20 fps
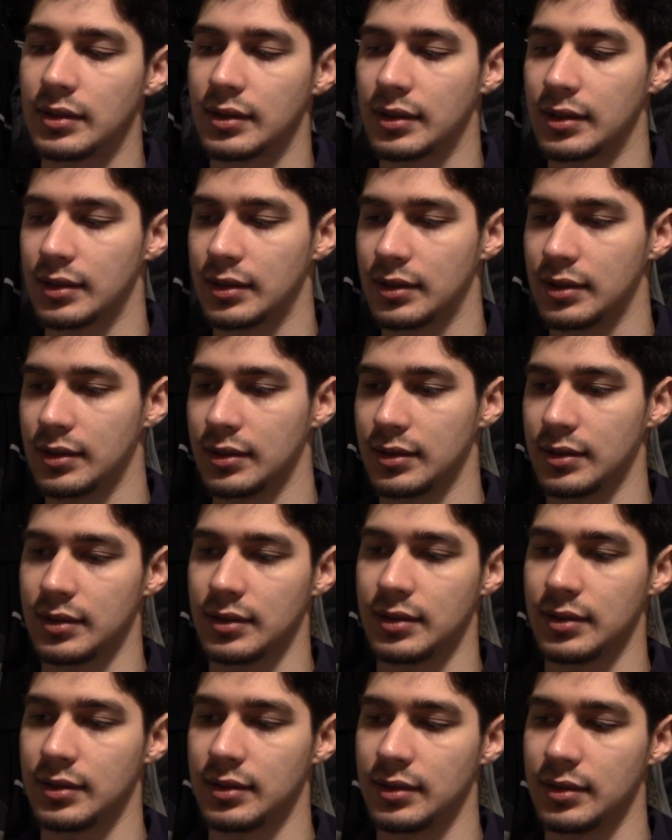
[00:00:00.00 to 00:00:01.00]

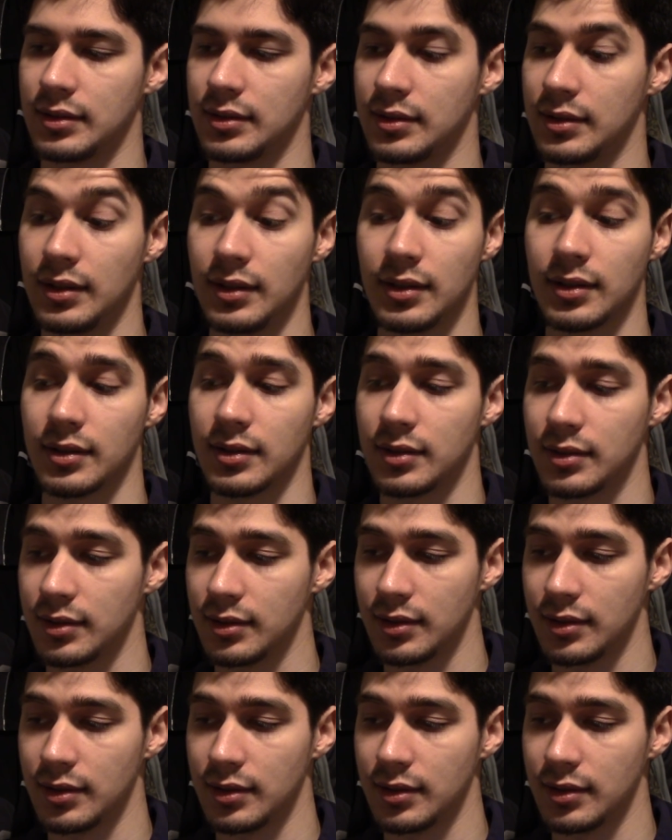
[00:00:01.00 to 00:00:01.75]
yeah,